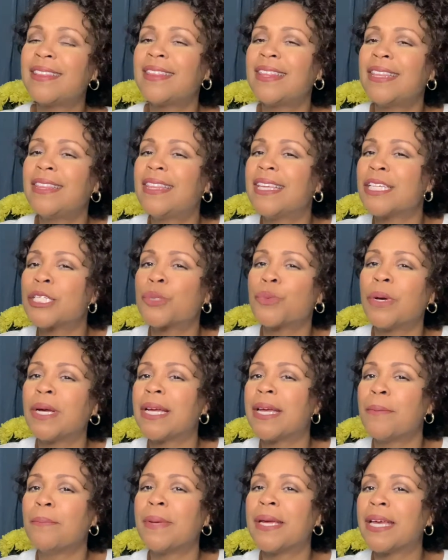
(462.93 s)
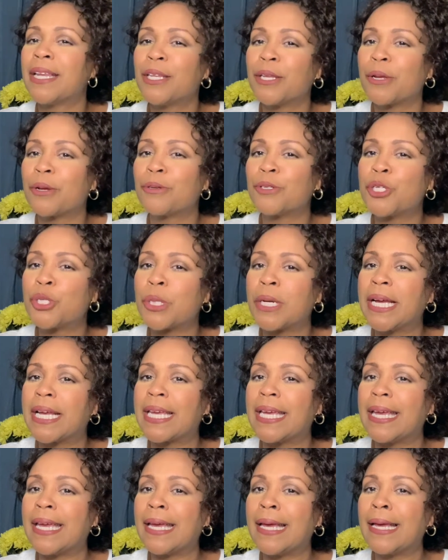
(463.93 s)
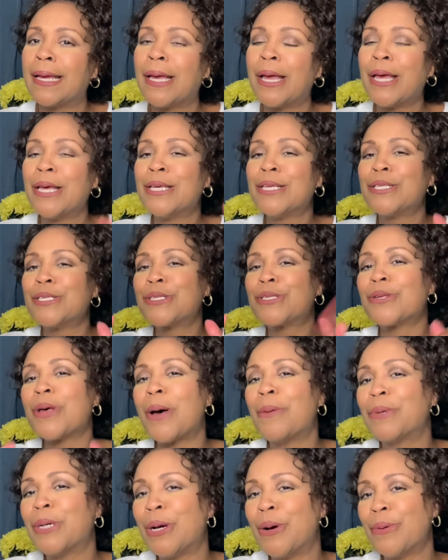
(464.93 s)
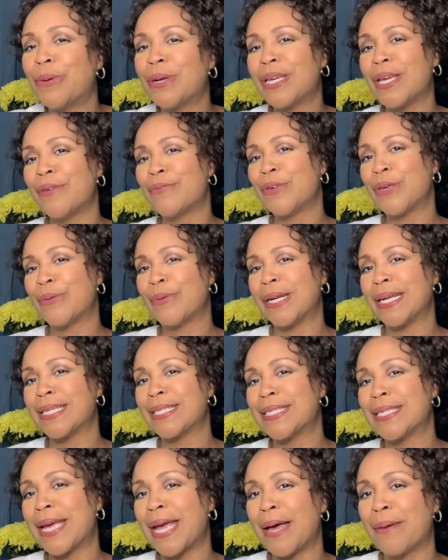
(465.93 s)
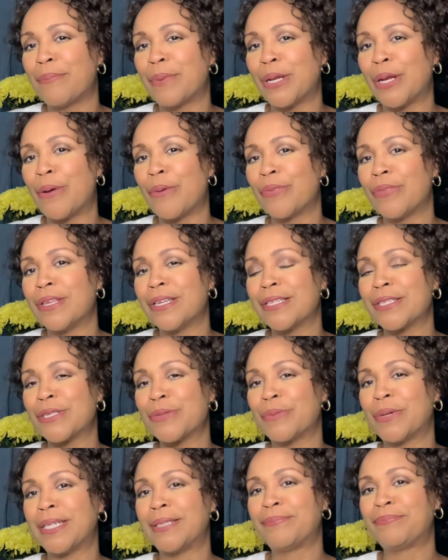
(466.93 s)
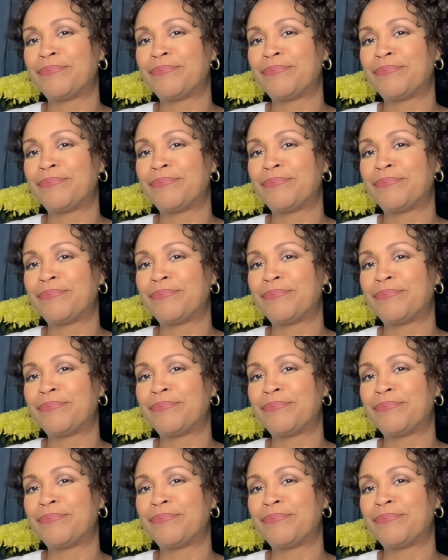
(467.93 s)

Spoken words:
This one can be a little tricky, so I'm gonna give you an example on this one.